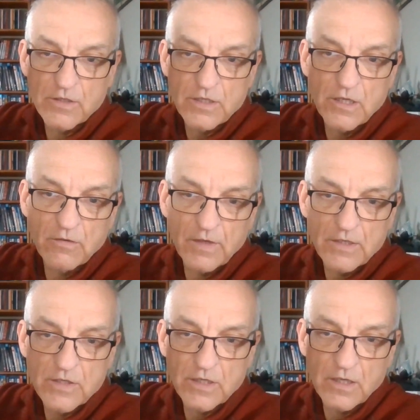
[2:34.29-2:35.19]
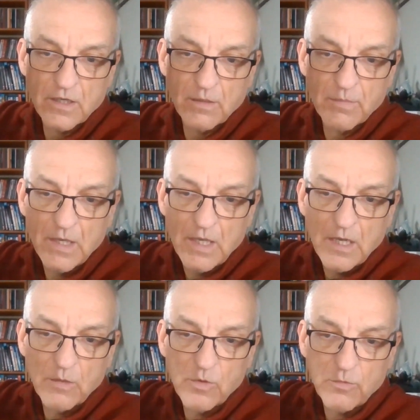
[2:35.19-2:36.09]
series um,
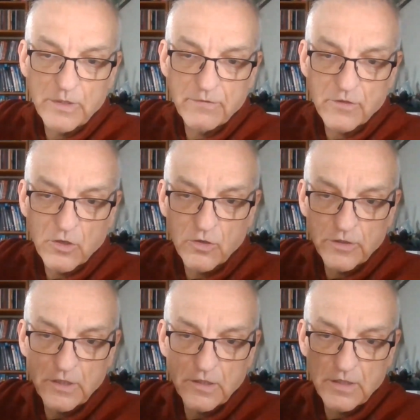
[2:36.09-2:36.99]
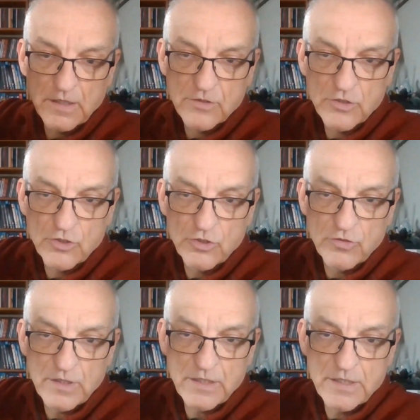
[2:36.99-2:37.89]
and what we have got here is
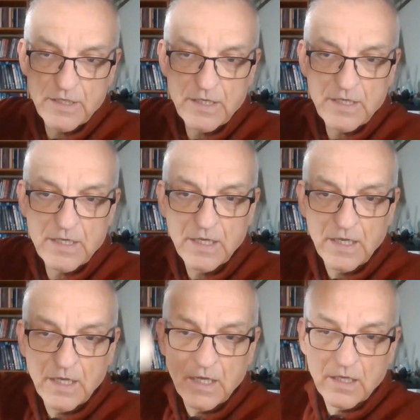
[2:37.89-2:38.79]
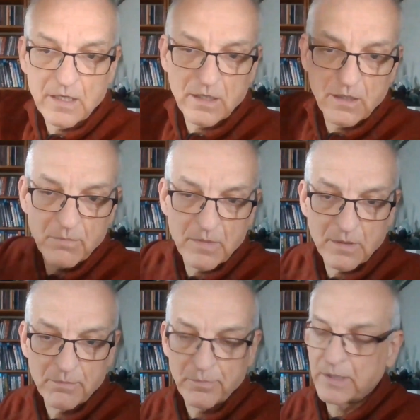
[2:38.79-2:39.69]
Trinity um,
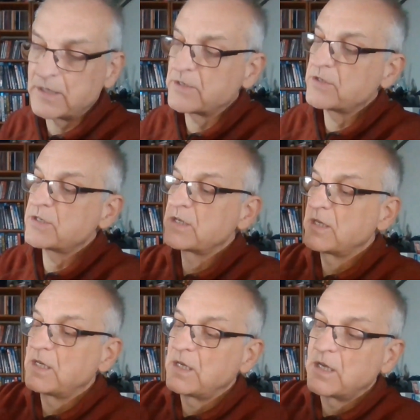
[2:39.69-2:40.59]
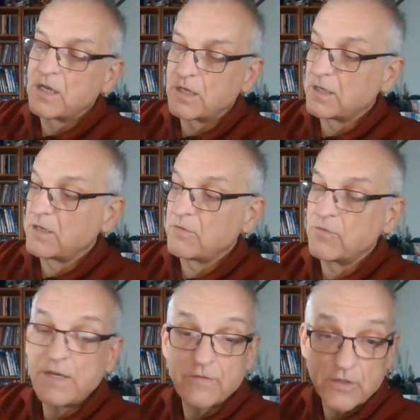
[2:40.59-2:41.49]
plus uh,
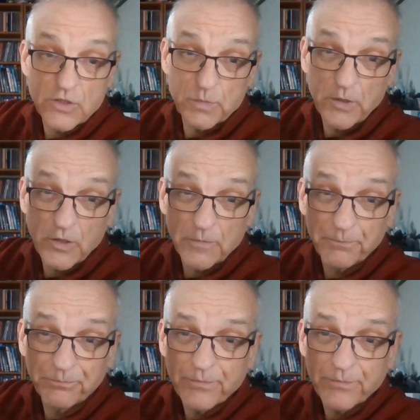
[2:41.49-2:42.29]
Ravenspur.